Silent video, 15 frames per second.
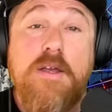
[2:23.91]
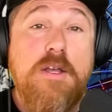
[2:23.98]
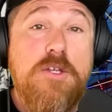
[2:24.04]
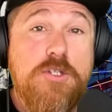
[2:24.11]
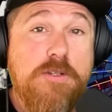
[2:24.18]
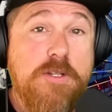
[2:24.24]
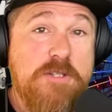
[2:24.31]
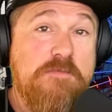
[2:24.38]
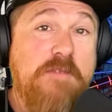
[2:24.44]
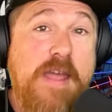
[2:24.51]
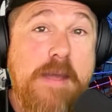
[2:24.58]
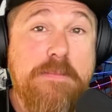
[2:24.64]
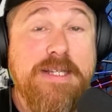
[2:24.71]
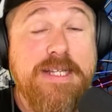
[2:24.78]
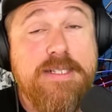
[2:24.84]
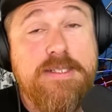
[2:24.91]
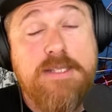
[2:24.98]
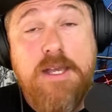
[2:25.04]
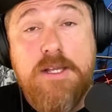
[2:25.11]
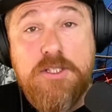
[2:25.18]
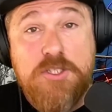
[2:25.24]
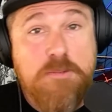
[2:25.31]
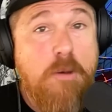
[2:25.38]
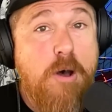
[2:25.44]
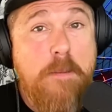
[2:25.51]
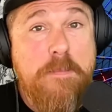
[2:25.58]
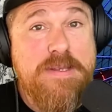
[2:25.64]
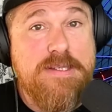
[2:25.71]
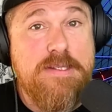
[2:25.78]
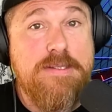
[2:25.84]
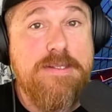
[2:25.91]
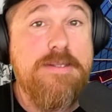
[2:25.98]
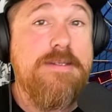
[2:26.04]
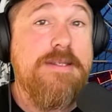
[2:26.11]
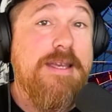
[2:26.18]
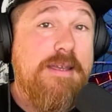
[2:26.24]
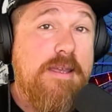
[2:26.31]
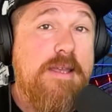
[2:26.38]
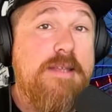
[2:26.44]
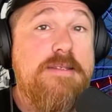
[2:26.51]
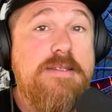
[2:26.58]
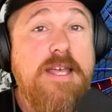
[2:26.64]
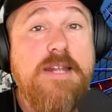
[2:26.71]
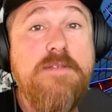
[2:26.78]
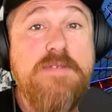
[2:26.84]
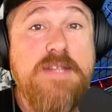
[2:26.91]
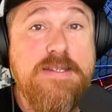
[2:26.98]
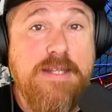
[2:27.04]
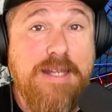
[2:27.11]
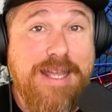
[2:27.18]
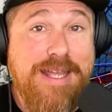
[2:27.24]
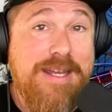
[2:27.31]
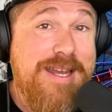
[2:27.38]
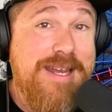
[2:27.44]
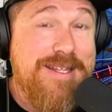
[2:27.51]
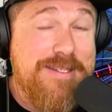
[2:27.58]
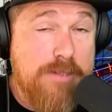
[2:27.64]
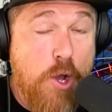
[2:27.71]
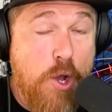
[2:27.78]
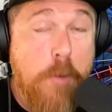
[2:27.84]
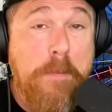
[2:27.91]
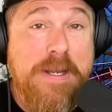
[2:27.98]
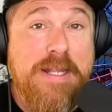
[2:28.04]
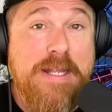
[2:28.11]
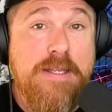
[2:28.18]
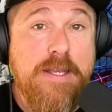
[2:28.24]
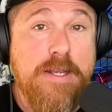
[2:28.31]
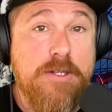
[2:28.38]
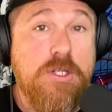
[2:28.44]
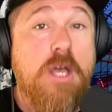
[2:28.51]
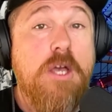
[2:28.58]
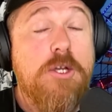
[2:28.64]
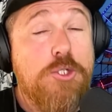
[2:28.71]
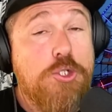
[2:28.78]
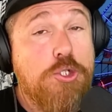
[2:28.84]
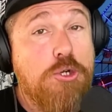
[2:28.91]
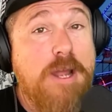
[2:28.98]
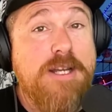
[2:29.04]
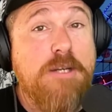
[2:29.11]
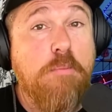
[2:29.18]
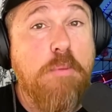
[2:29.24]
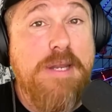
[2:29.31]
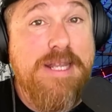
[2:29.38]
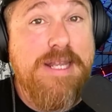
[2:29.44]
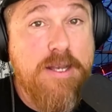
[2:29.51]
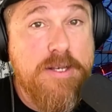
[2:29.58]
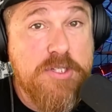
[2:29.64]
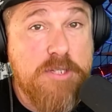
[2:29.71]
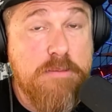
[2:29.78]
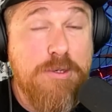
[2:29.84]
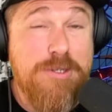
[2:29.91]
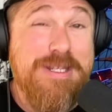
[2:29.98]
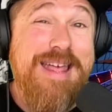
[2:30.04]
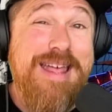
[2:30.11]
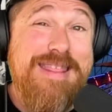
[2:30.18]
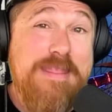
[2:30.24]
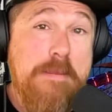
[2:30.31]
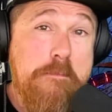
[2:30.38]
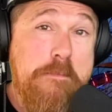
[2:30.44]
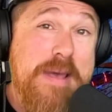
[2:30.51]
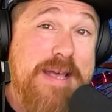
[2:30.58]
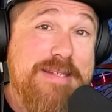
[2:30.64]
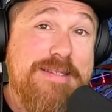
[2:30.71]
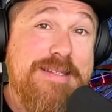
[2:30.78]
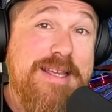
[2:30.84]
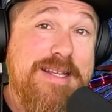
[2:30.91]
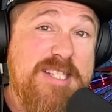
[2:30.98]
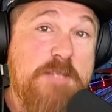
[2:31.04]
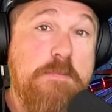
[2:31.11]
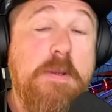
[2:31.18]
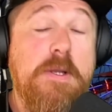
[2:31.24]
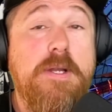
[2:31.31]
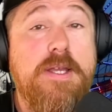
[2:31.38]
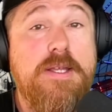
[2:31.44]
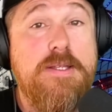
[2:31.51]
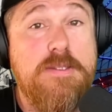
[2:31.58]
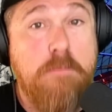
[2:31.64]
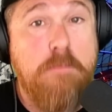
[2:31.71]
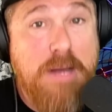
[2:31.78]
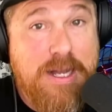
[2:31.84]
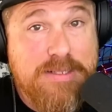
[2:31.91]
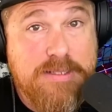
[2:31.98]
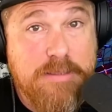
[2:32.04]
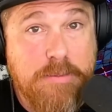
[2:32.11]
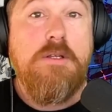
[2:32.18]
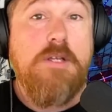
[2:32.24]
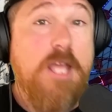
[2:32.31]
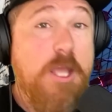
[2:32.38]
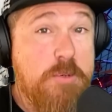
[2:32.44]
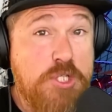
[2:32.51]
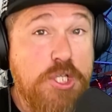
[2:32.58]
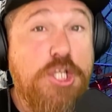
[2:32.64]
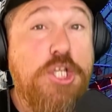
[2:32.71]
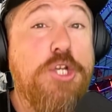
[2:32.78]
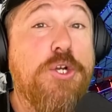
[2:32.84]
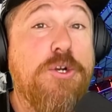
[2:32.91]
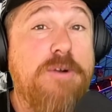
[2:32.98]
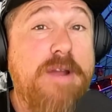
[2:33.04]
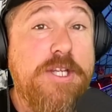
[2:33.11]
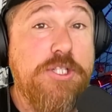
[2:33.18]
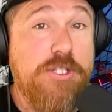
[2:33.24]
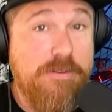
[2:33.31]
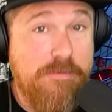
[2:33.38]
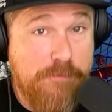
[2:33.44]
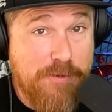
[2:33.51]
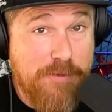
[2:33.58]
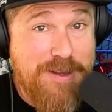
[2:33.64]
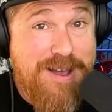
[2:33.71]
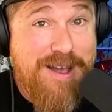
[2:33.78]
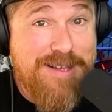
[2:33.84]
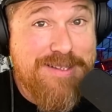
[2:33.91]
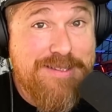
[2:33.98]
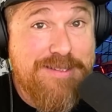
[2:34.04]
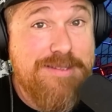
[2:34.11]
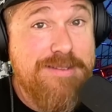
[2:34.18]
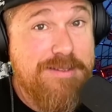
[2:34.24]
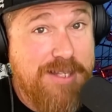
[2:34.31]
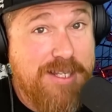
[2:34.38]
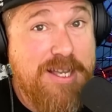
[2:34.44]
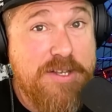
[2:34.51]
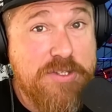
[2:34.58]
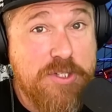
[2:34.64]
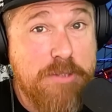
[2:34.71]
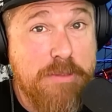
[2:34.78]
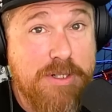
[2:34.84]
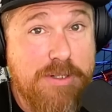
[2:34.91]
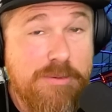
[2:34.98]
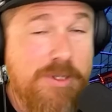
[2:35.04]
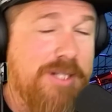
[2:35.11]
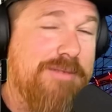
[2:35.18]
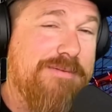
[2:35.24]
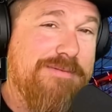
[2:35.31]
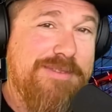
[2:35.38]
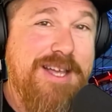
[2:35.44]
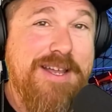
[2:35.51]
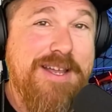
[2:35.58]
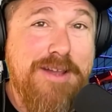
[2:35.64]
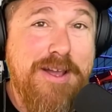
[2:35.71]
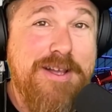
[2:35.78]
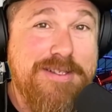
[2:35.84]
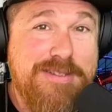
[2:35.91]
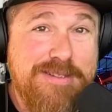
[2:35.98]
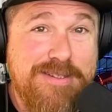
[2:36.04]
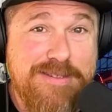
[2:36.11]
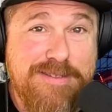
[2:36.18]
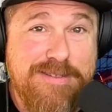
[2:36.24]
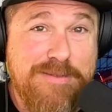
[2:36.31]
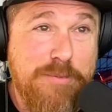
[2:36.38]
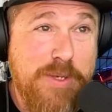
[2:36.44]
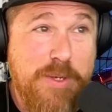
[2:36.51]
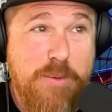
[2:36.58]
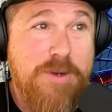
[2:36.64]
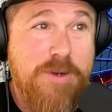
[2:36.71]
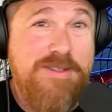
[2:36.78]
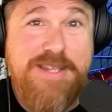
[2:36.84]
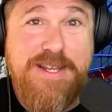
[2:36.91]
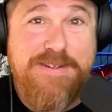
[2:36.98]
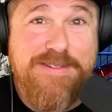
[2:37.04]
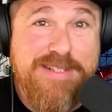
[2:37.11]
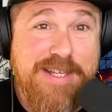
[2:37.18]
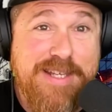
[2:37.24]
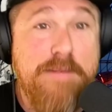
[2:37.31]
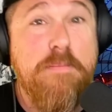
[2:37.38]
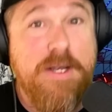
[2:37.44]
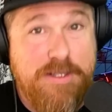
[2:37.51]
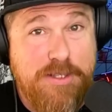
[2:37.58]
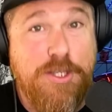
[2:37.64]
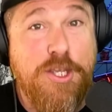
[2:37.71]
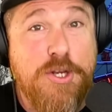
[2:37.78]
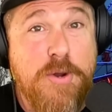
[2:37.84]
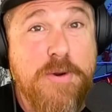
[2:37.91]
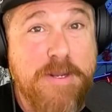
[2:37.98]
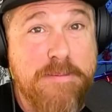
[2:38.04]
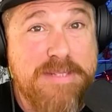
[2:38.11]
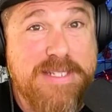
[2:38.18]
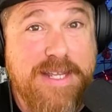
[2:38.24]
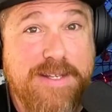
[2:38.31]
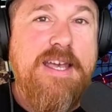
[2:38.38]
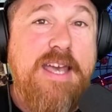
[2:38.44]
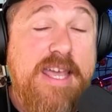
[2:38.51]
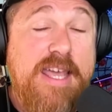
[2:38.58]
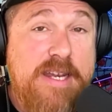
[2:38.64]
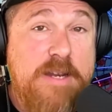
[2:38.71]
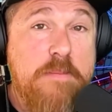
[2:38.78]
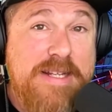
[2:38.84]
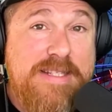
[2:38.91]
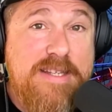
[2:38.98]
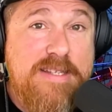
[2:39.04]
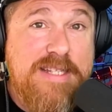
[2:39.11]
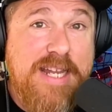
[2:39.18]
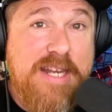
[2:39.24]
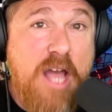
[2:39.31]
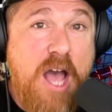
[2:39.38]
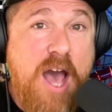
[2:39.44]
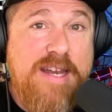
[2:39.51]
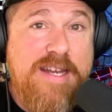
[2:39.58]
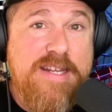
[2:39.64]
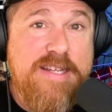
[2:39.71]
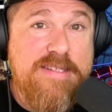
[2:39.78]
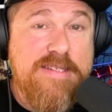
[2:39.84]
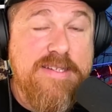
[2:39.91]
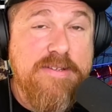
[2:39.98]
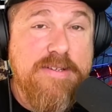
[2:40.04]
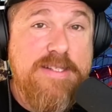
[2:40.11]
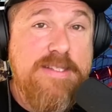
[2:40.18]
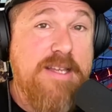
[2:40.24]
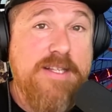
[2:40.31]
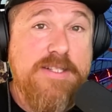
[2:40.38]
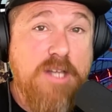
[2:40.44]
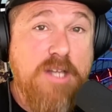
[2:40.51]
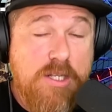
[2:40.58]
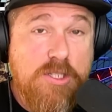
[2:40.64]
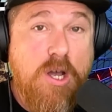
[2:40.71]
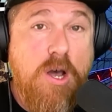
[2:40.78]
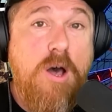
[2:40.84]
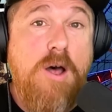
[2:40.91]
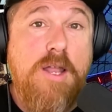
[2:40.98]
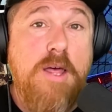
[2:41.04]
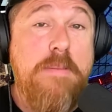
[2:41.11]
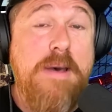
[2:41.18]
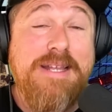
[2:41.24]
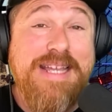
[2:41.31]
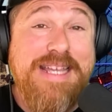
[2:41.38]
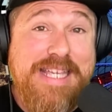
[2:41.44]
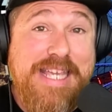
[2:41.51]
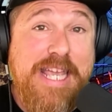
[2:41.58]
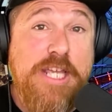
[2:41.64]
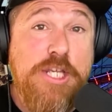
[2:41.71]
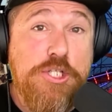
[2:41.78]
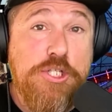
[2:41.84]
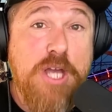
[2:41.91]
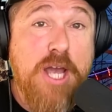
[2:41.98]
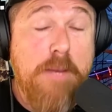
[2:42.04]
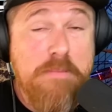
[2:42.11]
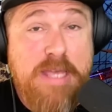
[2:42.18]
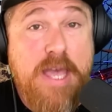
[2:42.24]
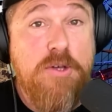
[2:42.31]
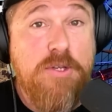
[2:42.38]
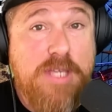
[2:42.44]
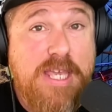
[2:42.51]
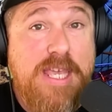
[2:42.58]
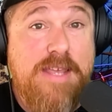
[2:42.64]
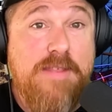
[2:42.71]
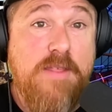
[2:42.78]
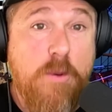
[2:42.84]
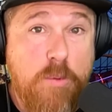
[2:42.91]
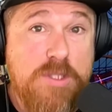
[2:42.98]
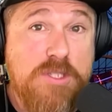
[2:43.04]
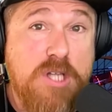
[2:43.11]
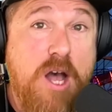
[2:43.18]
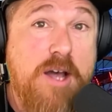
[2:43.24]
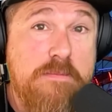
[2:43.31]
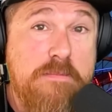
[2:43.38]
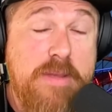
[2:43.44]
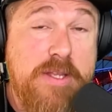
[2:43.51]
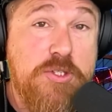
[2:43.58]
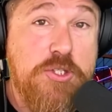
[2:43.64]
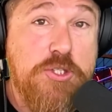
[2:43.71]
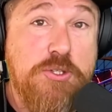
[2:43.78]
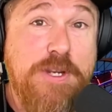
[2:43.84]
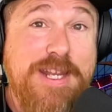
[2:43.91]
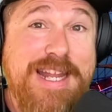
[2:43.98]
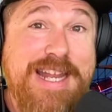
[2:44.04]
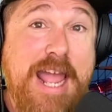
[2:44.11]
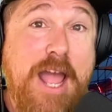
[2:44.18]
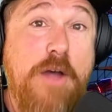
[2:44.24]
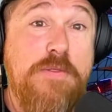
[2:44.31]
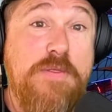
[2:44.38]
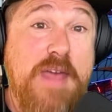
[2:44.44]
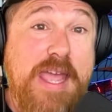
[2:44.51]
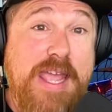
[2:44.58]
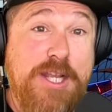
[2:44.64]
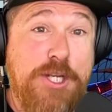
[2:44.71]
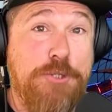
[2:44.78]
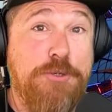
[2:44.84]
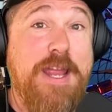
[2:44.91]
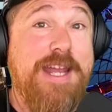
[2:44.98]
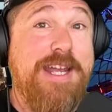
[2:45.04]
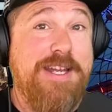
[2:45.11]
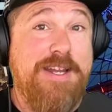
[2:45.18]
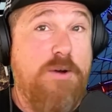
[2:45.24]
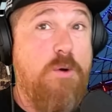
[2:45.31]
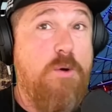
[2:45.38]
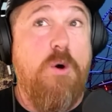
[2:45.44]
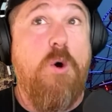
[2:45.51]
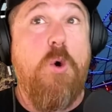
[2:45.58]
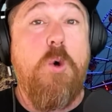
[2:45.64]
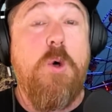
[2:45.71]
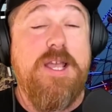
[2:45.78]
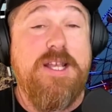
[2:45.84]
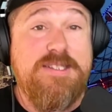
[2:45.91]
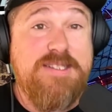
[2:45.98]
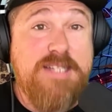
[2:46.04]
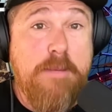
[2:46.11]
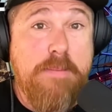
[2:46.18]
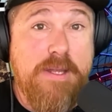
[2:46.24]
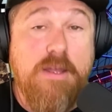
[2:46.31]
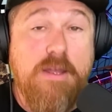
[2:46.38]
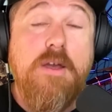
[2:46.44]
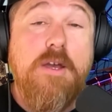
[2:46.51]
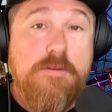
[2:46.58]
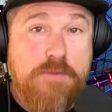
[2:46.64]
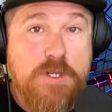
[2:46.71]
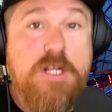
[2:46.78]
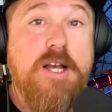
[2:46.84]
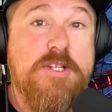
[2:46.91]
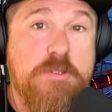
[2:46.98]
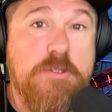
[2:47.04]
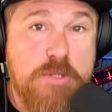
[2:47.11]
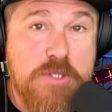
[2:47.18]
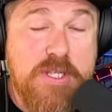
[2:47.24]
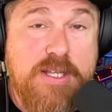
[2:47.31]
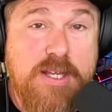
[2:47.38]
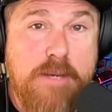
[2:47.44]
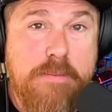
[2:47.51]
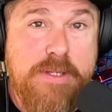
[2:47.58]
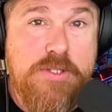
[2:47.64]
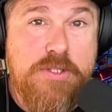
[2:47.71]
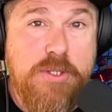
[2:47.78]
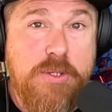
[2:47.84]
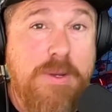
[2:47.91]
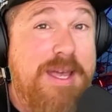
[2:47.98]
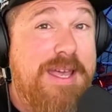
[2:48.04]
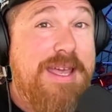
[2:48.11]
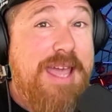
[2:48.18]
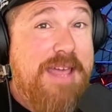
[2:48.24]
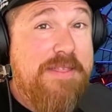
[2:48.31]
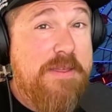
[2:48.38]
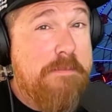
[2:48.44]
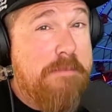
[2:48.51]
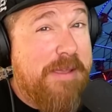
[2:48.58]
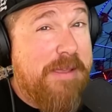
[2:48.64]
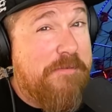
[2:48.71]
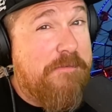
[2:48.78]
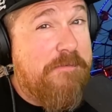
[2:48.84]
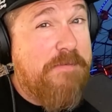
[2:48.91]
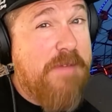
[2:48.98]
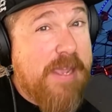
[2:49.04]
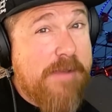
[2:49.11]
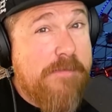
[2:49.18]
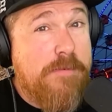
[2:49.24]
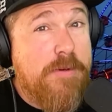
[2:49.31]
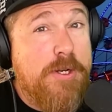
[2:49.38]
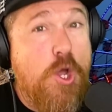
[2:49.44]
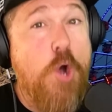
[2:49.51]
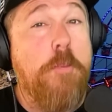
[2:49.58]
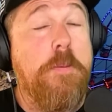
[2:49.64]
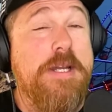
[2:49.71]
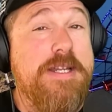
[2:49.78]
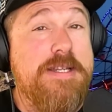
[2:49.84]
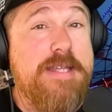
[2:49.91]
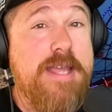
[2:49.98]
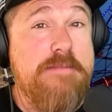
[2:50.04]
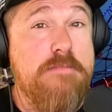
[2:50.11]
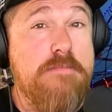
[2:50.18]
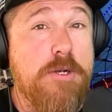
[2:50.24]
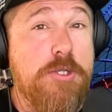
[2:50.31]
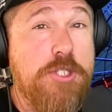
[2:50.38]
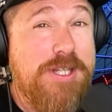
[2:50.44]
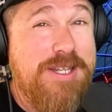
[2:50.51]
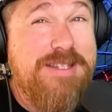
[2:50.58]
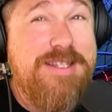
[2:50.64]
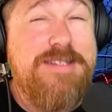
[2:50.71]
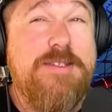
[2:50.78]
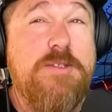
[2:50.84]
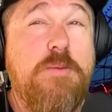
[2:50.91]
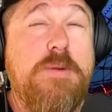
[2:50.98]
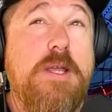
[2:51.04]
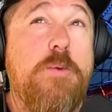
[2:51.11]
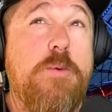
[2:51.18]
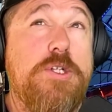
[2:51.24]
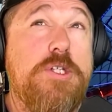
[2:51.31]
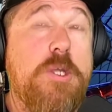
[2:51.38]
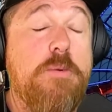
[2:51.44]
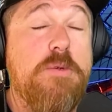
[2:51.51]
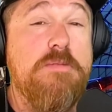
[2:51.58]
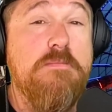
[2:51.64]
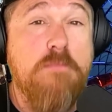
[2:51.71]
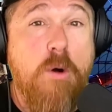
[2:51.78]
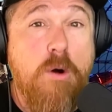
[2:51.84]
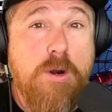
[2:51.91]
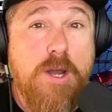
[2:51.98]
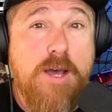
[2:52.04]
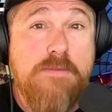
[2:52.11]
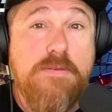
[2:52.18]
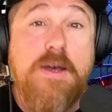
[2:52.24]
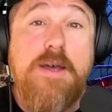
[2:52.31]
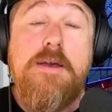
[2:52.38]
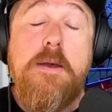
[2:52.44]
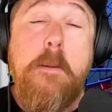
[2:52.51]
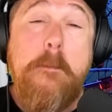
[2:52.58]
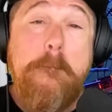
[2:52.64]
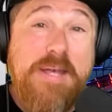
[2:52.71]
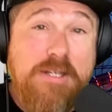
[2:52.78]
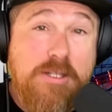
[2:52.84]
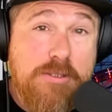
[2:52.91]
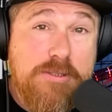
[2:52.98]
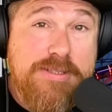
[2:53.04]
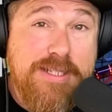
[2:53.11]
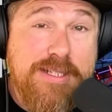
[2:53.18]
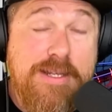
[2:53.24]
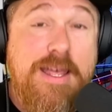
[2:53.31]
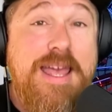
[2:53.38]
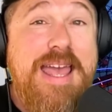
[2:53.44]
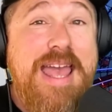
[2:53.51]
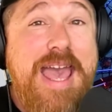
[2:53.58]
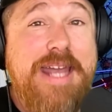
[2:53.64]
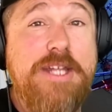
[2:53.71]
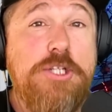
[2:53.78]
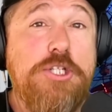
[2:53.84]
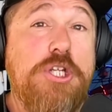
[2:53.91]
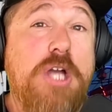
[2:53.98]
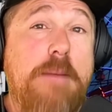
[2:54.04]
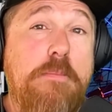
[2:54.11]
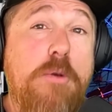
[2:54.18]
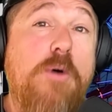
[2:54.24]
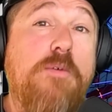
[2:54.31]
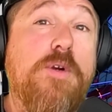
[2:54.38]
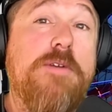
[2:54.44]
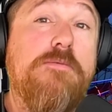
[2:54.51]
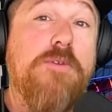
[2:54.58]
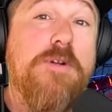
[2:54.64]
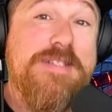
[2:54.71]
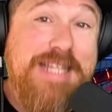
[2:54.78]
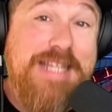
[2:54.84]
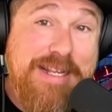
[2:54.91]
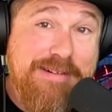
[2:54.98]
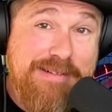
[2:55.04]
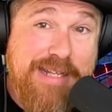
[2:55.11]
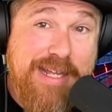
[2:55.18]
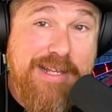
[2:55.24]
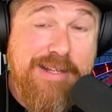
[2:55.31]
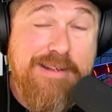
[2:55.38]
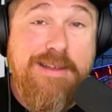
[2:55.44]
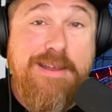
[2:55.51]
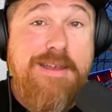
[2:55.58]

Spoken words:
So there's families, small businesses inside of Disneyland in its opening years trying to bring customers the best experience possible. It was a curation for us, the customer. Well, not us because we weren't there then, but you know what I'm saying. And in my Disneyland Oddities series, I talked all about a key shop, Yale Key, that was on Main Street and how they created a whole exhibit for customers to come into. And then my favorite opening day merchant, and this is what I wish there was more of, Pendleton had a shop over in Frontierland.